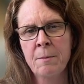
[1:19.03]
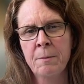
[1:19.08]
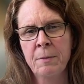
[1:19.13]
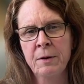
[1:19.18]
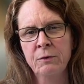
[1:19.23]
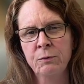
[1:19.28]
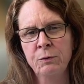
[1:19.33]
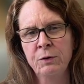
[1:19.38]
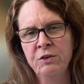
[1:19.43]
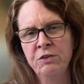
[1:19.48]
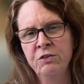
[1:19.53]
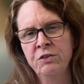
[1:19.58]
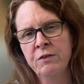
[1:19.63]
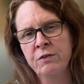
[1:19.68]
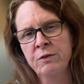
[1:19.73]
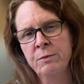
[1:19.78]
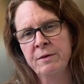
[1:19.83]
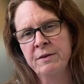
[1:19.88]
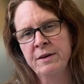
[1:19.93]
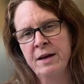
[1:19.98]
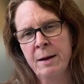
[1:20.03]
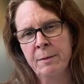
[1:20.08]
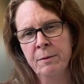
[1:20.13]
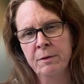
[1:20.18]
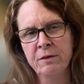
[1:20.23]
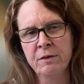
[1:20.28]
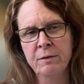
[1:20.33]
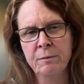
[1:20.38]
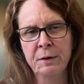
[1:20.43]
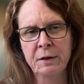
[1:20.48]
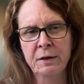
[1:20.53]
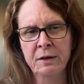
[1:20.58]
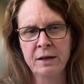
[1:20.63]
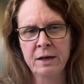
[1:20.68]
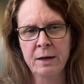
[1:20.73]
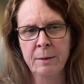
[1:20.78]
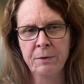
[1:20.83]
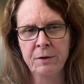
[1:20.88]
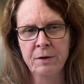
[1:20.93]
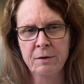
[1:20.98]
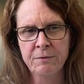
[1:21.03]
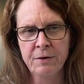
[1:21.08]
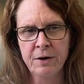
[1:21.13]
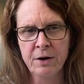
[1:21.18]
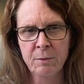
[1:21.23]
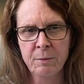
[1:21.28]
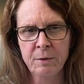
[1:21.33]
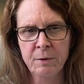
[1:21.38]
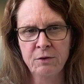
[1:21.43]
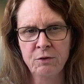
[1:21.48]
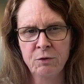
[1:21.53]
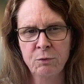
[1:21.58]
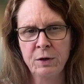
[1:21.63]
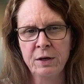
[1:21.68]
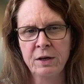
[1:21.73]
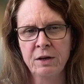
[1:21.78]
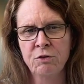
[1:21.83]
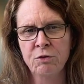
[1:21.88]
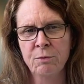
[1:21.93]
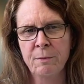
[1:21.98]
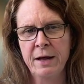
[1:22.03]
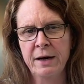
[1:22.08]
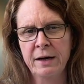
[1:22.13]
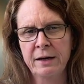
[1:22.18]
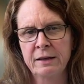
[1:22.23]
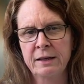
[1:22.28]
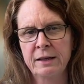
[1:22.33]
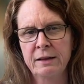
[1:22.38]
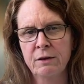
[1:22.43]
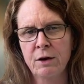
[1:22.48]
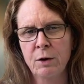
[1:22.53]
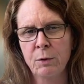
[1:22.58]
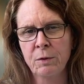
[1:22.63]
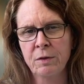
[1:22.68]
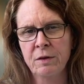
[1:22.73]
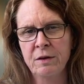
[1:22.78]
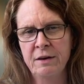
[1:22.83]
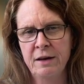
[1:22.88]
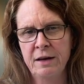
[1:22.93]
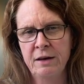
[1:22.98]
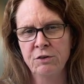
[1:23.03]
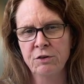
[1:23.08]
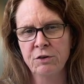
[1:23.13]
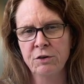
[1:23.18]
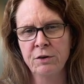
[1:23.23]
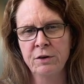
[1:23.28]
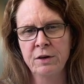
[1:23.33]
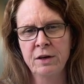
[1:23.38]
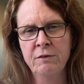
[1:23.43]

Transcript: But if we shift metabolism and clean up the environment, we can dramatically lower the danger,